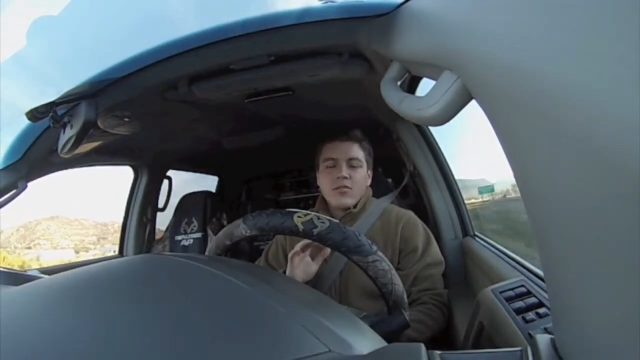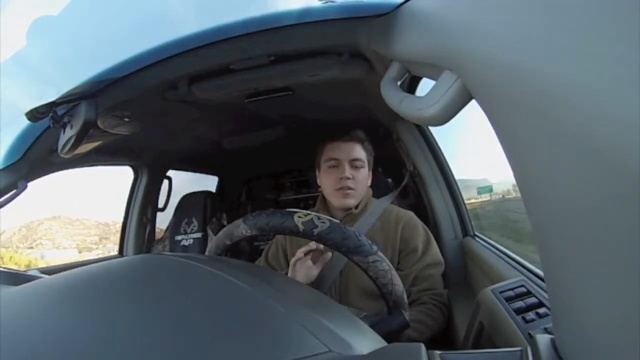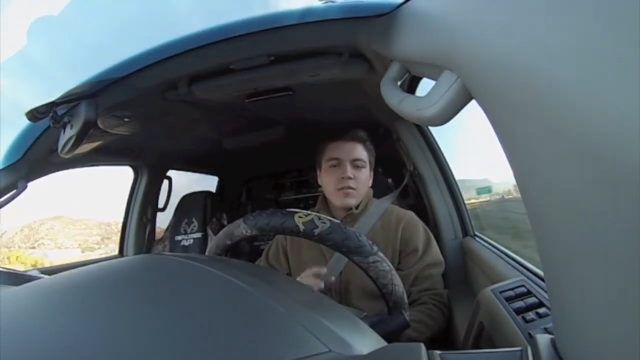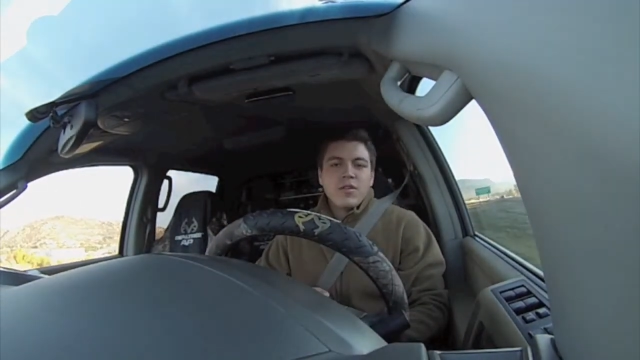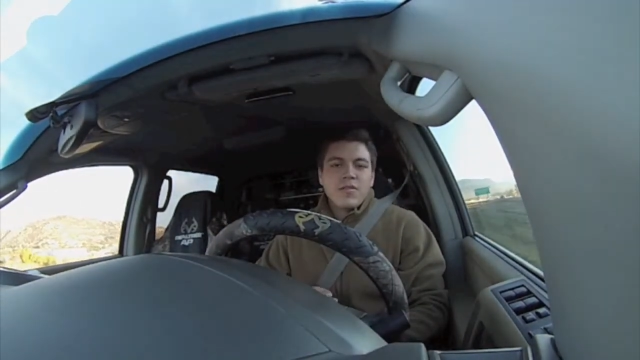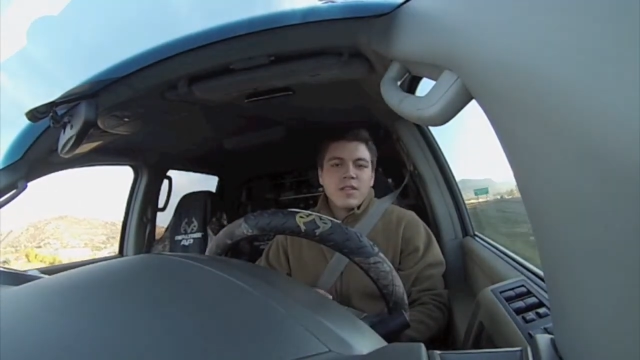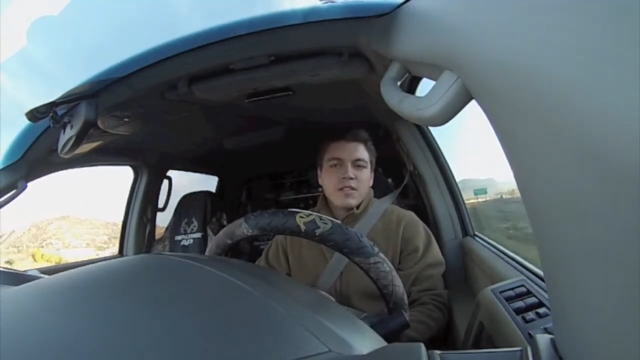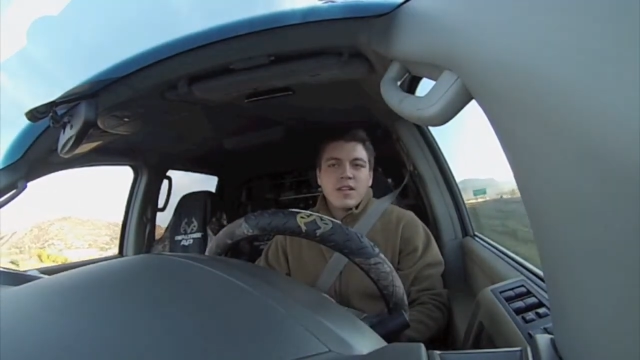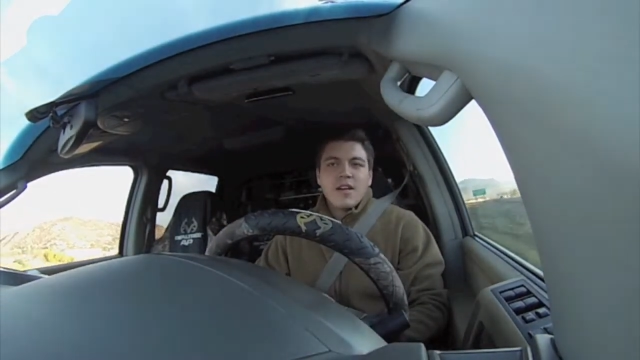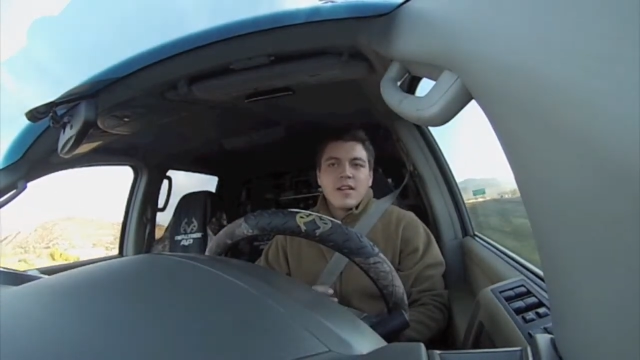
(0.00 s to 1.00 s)
remove this
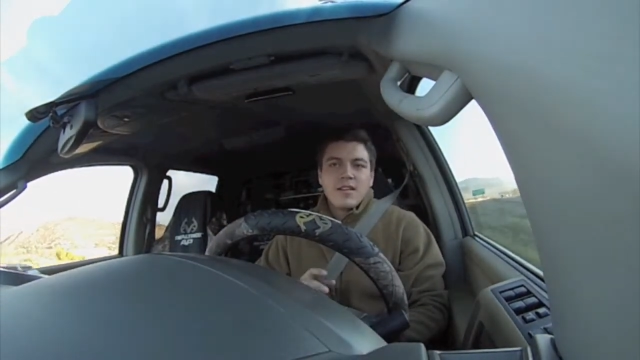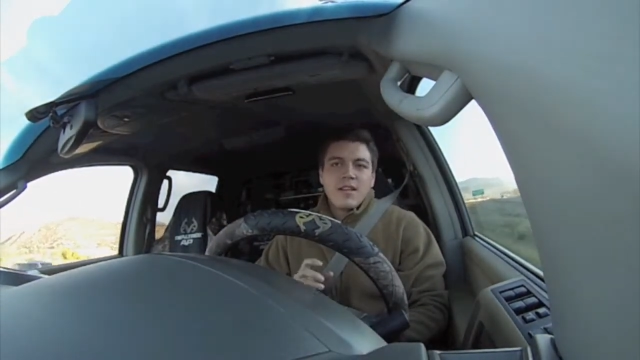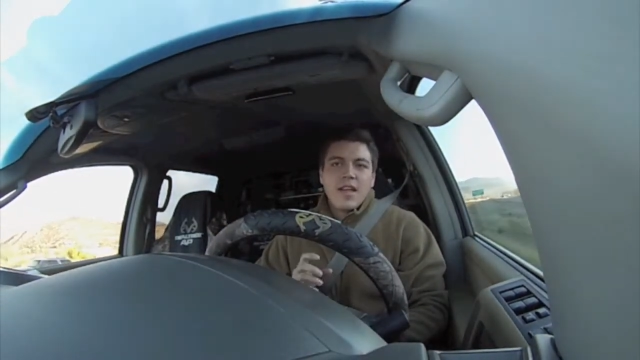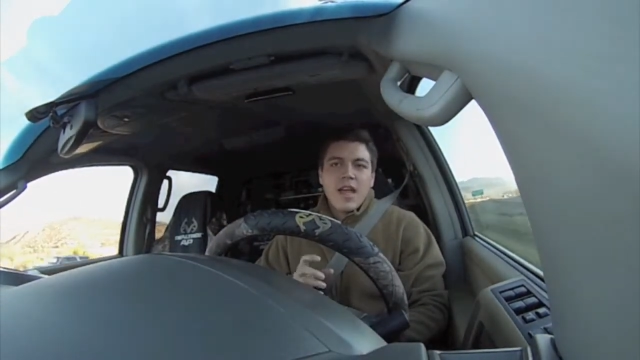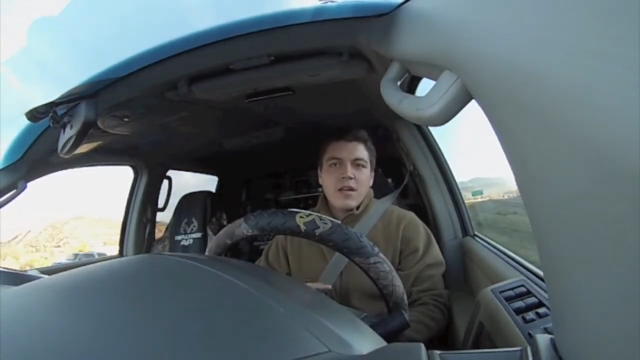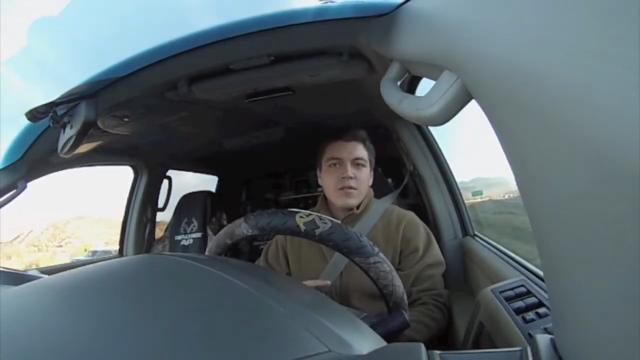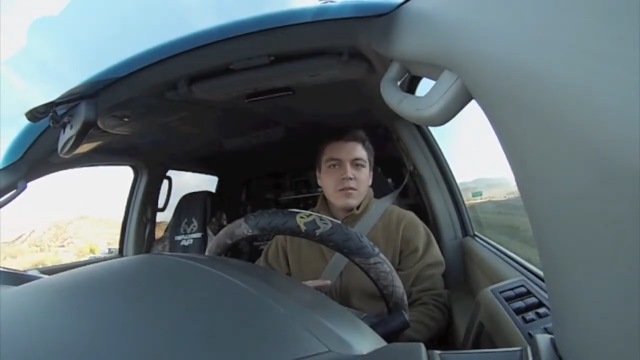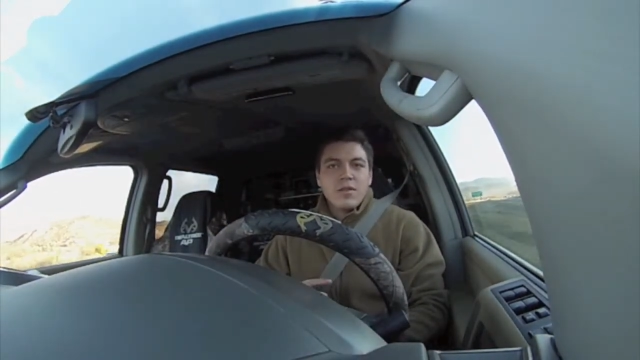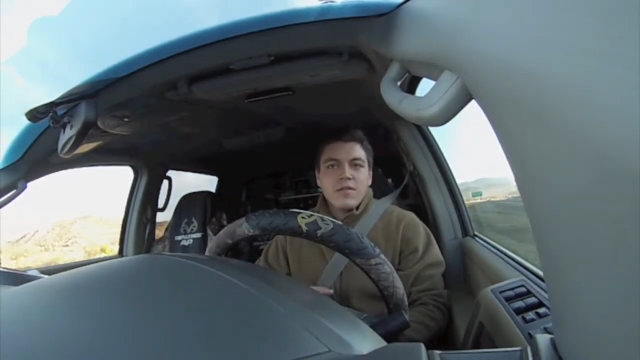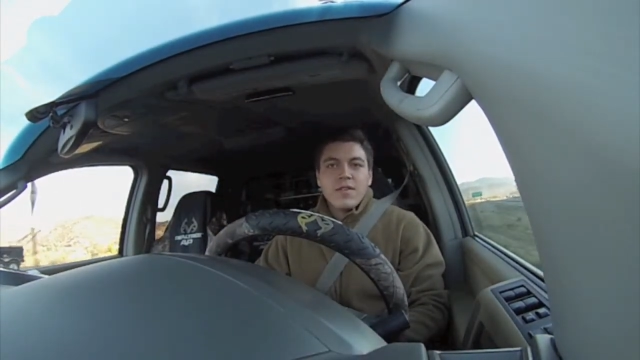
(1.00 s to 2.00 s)
skunk, and
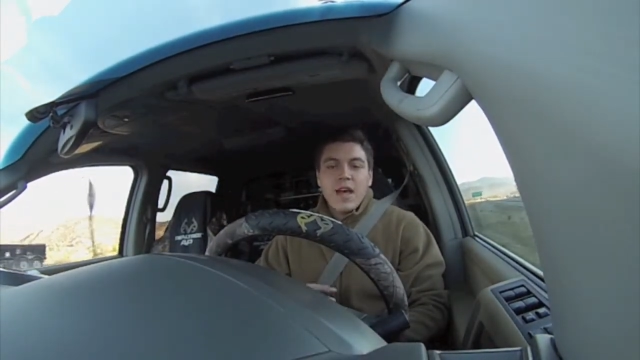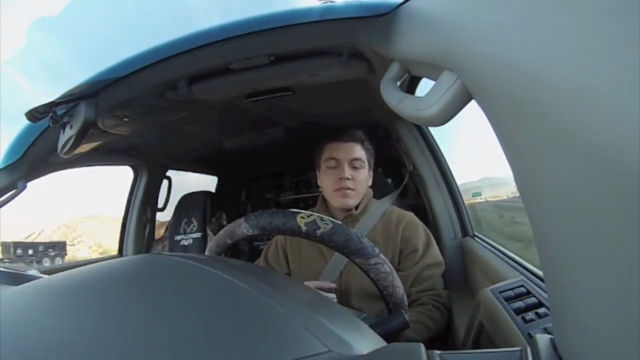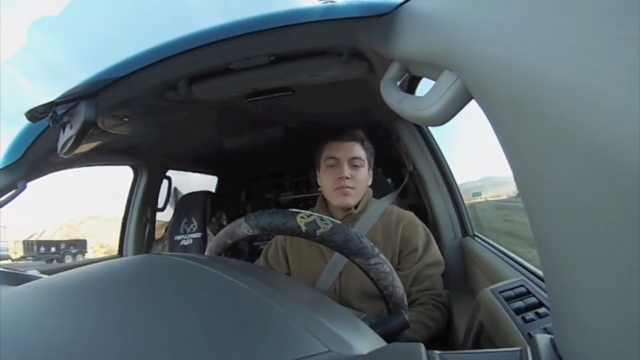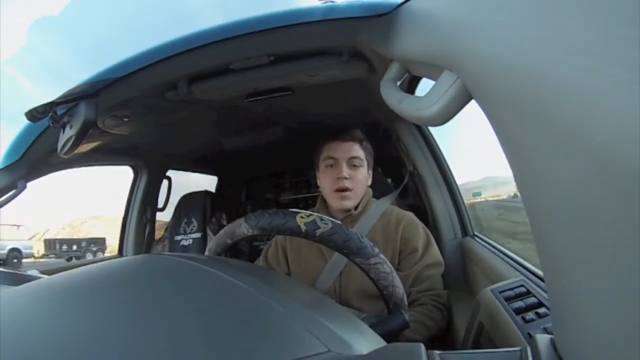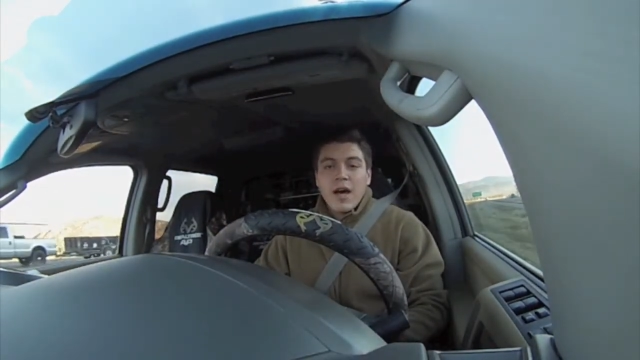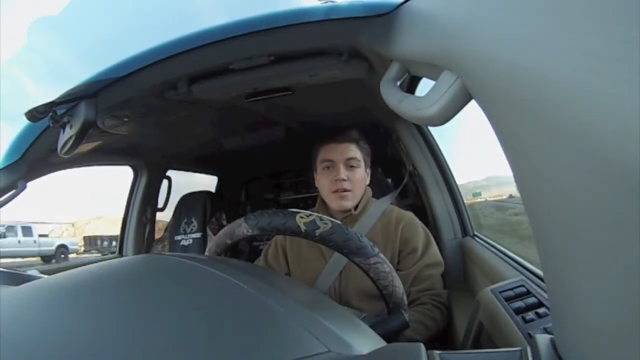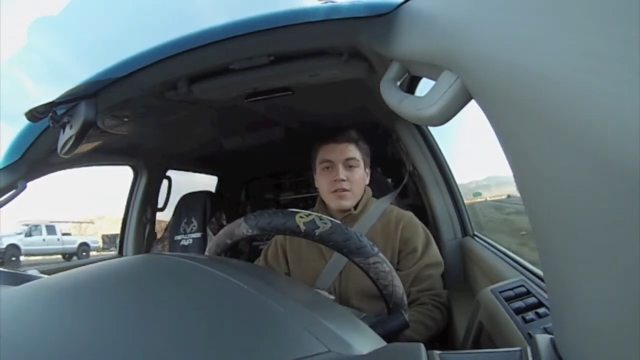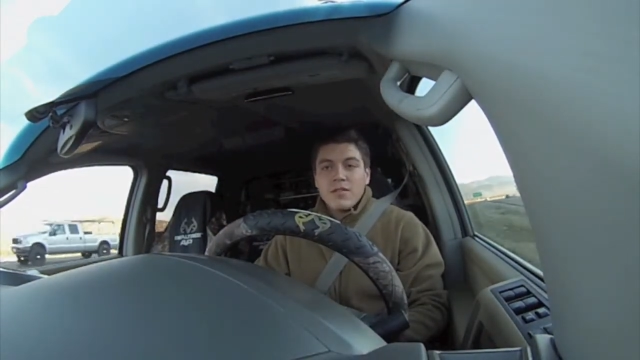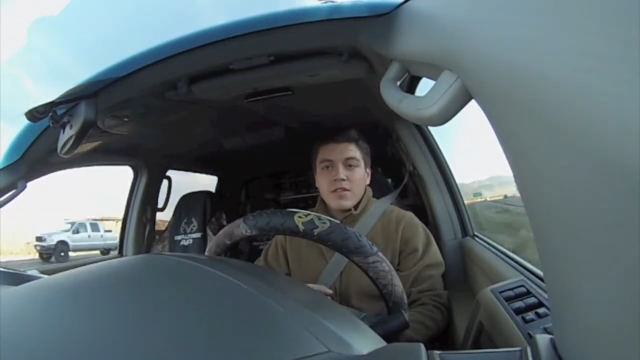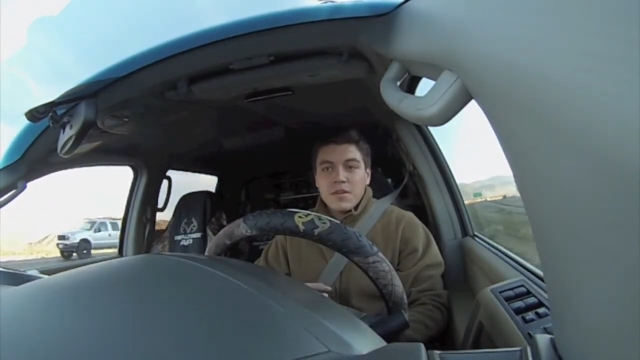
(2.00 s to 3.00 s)
remove that bottle
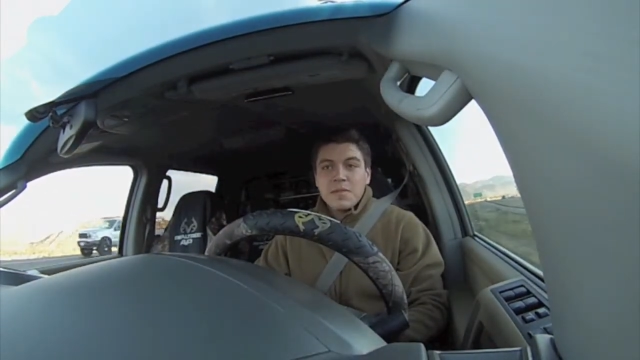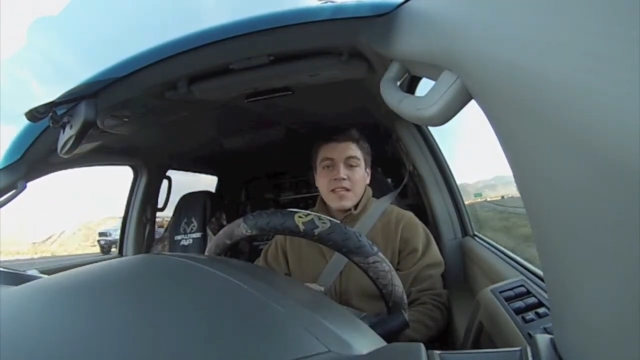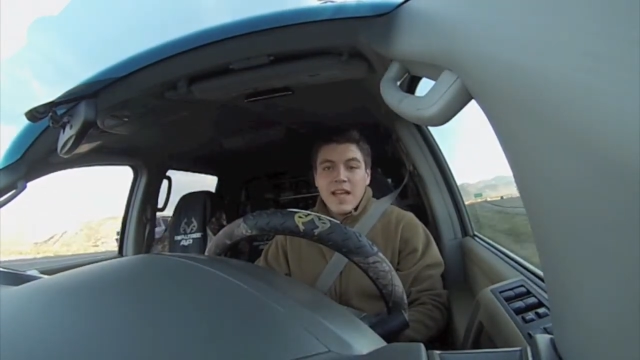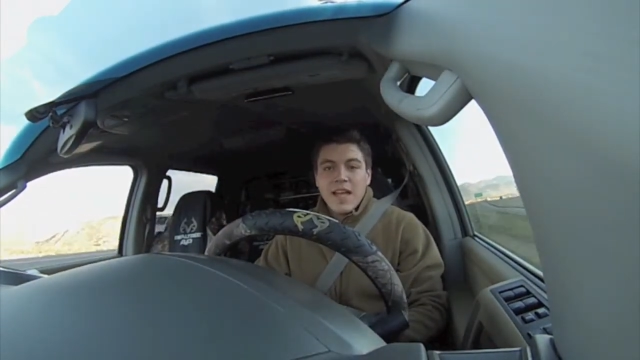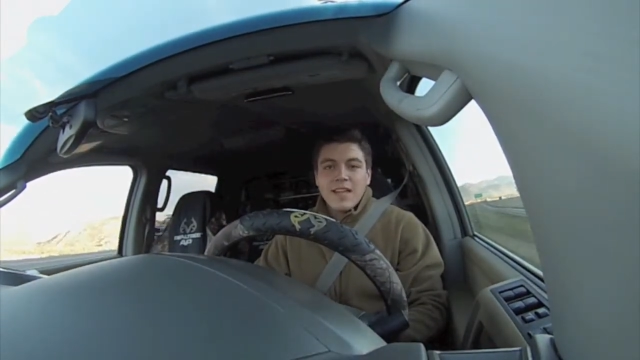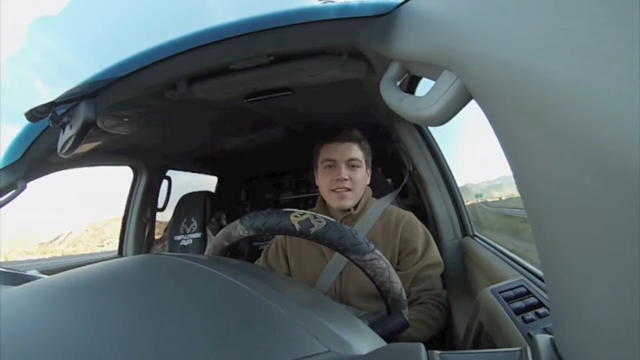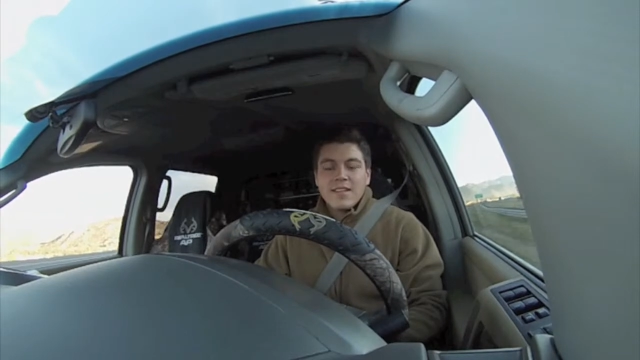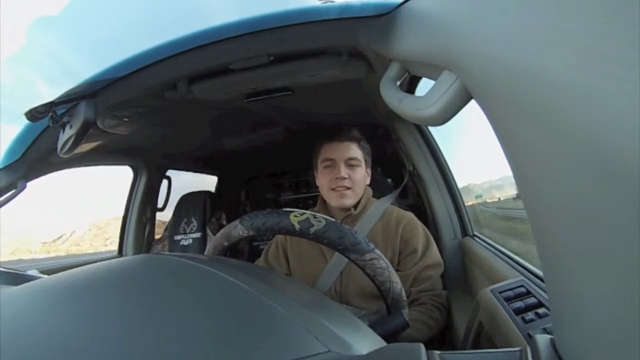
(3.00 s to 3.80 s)
from his head,